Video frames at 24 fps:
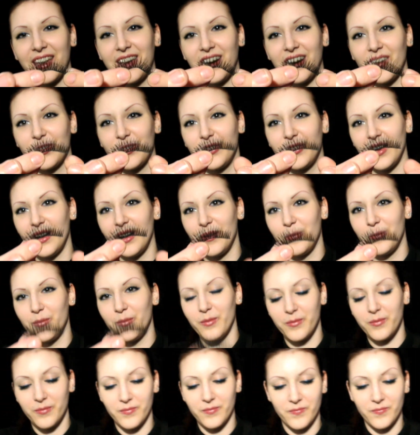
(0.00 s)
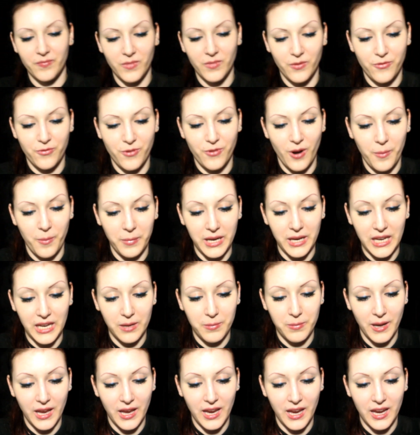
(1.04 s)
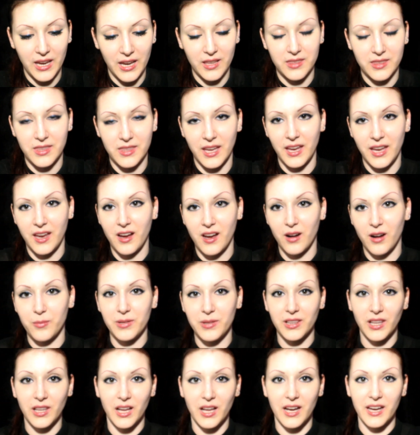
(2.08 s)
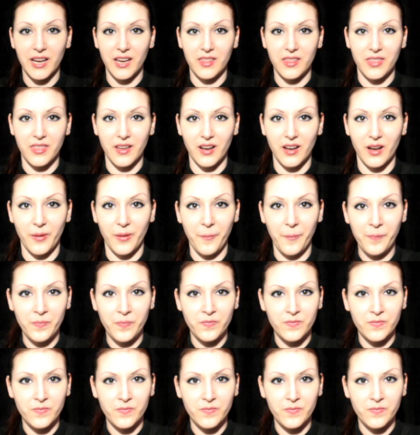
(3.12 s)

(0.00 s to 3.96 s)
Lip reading: got them from eBay. They come in like the